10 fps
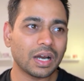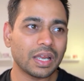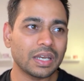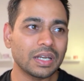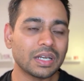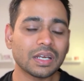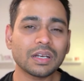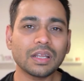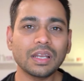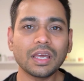
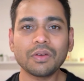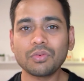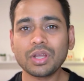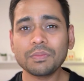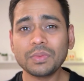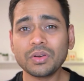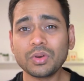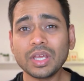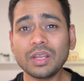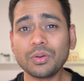internally I would have been
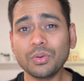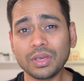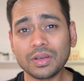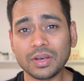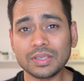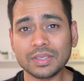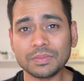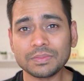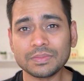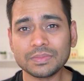really going crazy,
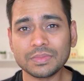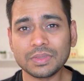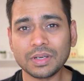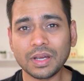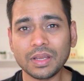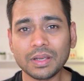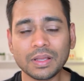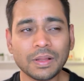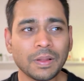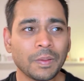right?
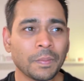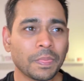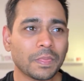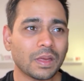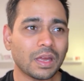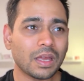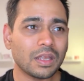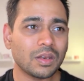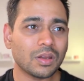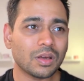
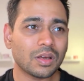And